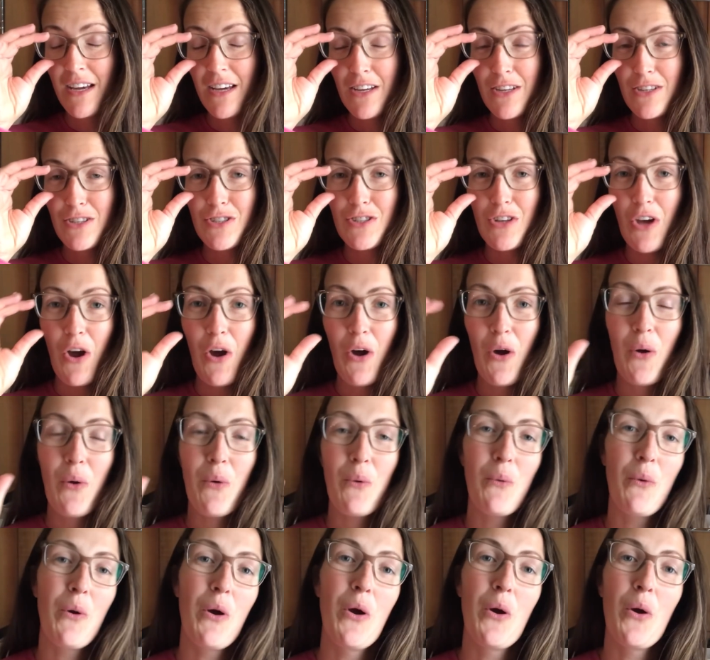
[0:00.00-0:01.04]

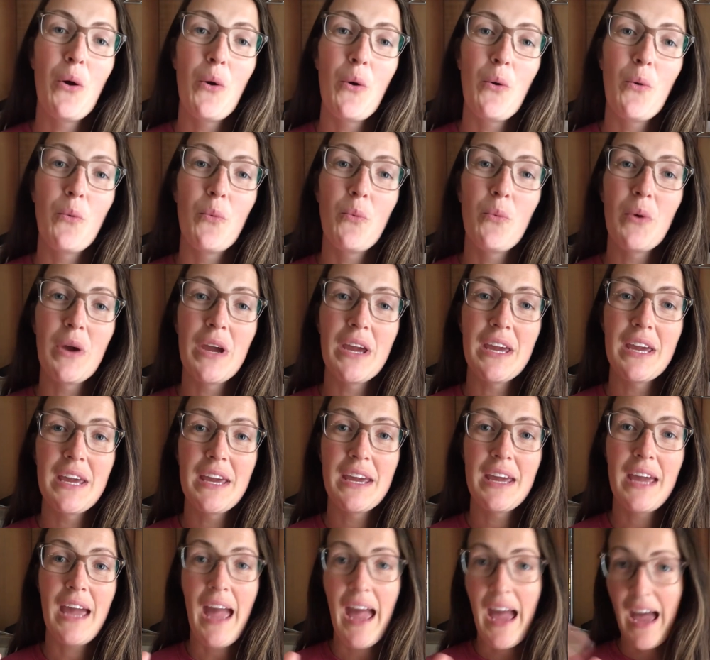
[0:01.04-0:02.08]
So
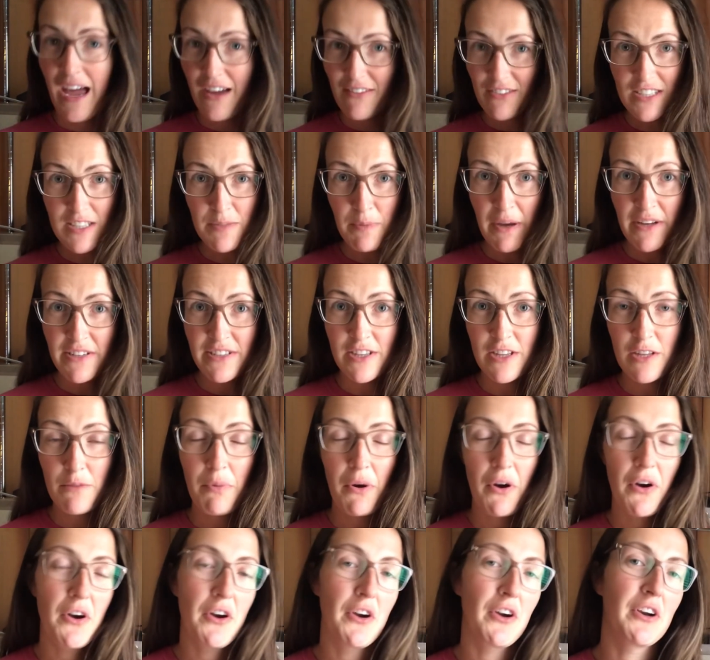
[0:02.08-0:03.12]
we have a space in the
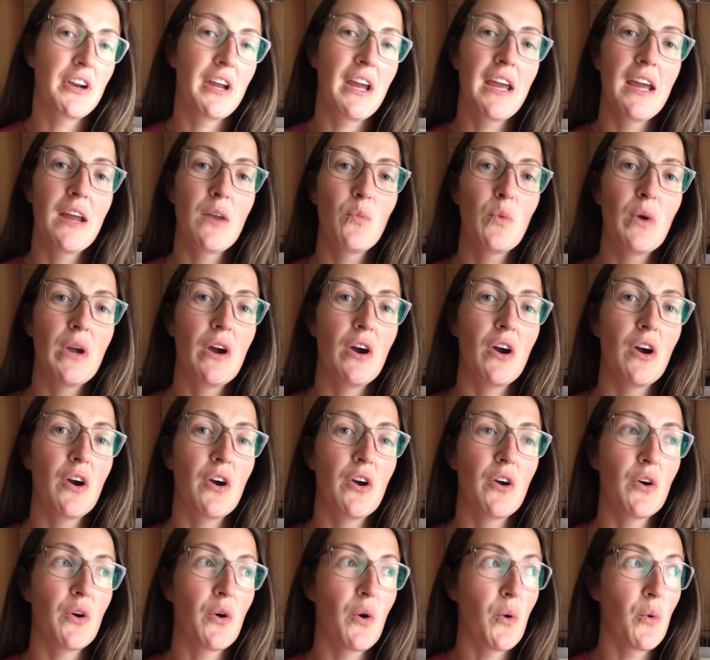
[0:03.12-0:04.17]
barn and we
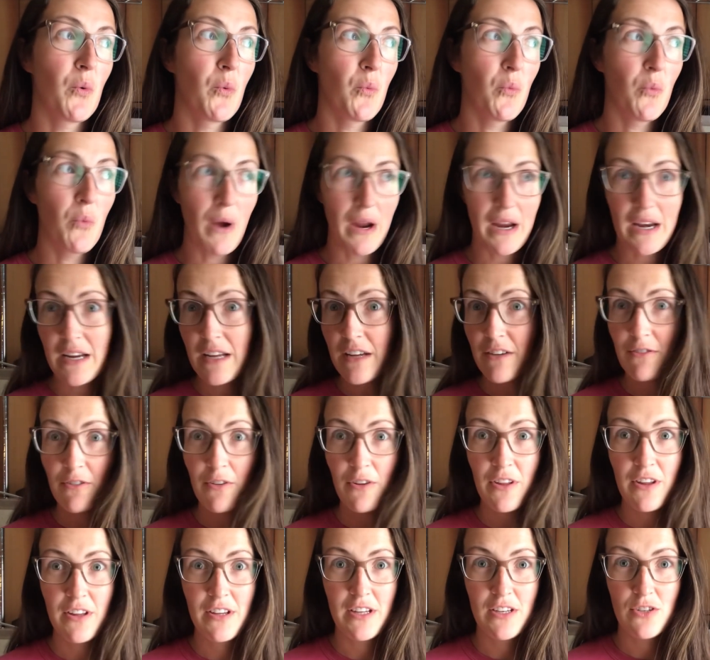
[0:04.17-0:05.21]
are waiting for
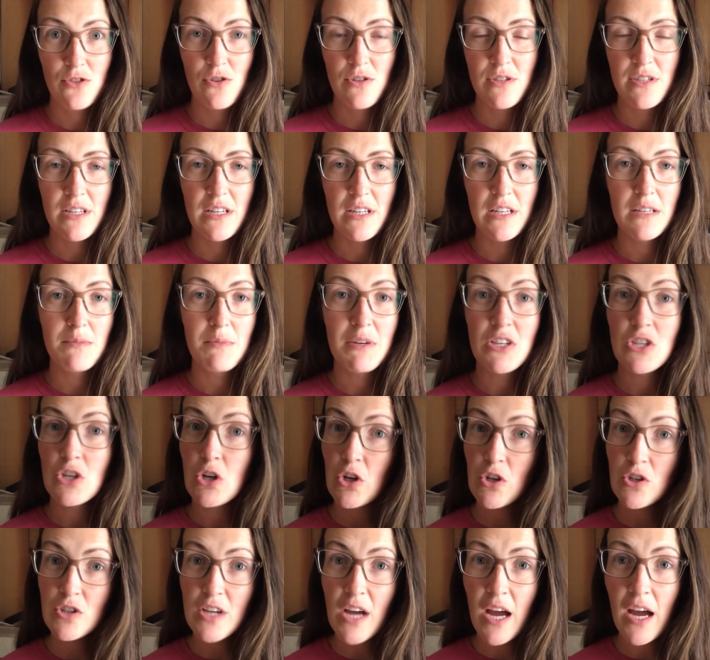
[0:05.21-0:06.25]
the electricity to be
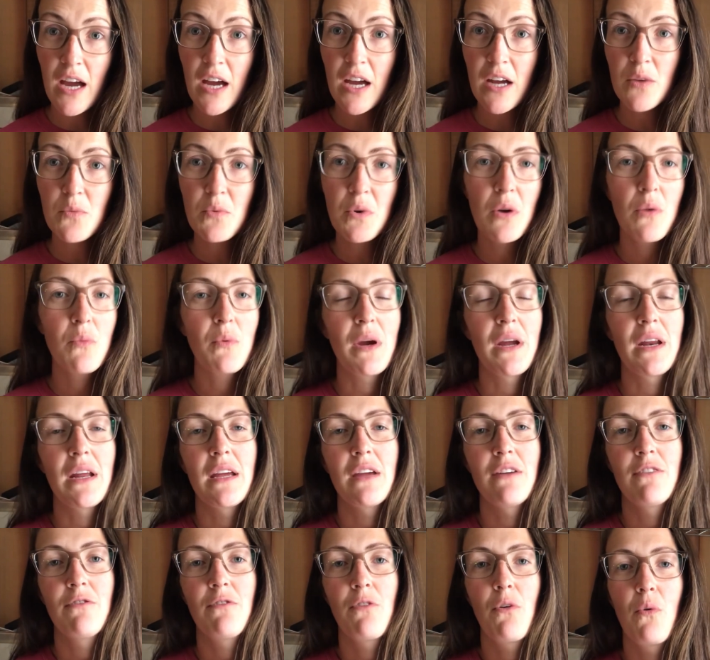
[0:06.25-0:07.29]
turned on. We are
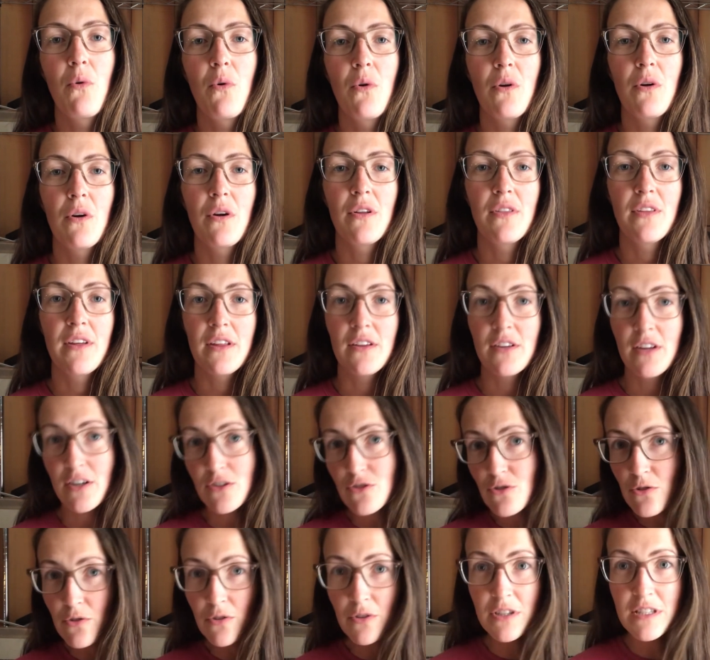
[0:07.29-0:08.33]
waiting for the
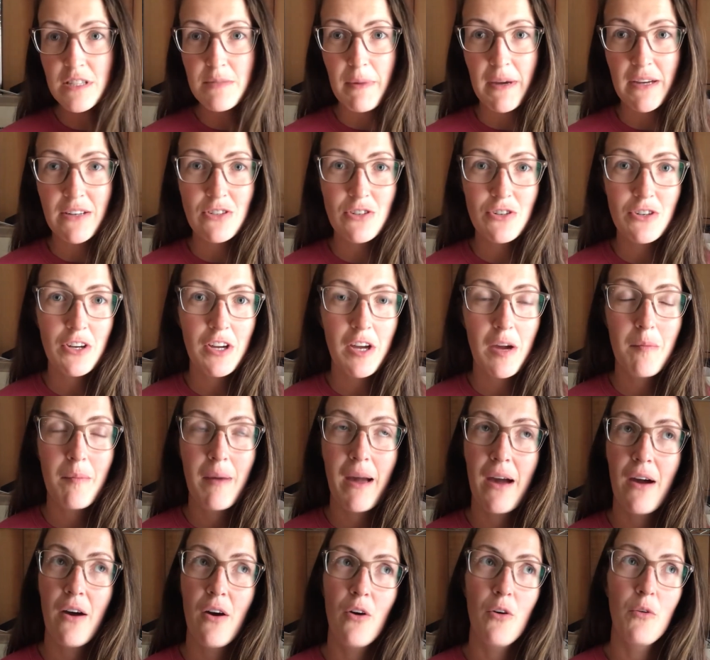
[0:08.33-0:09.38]
electrical inspector to come
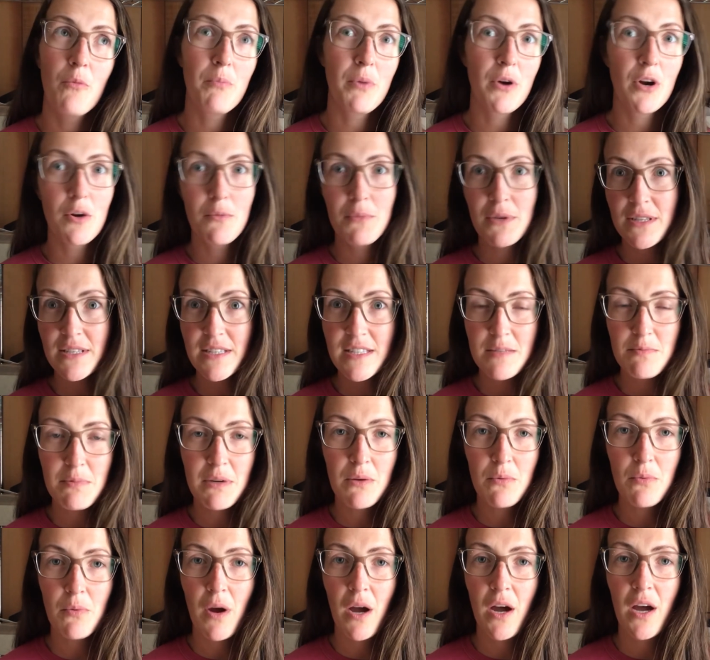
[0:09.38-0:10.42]
out, permits to be
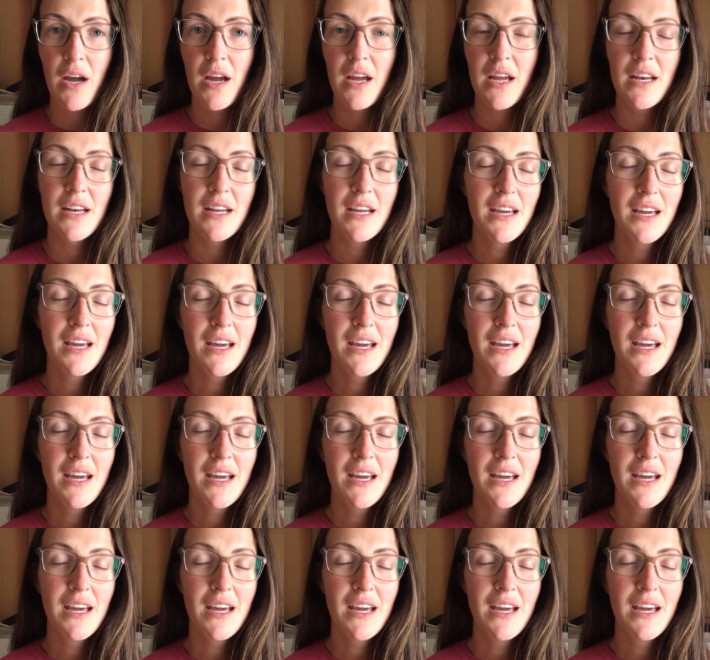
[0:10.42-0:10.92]
run.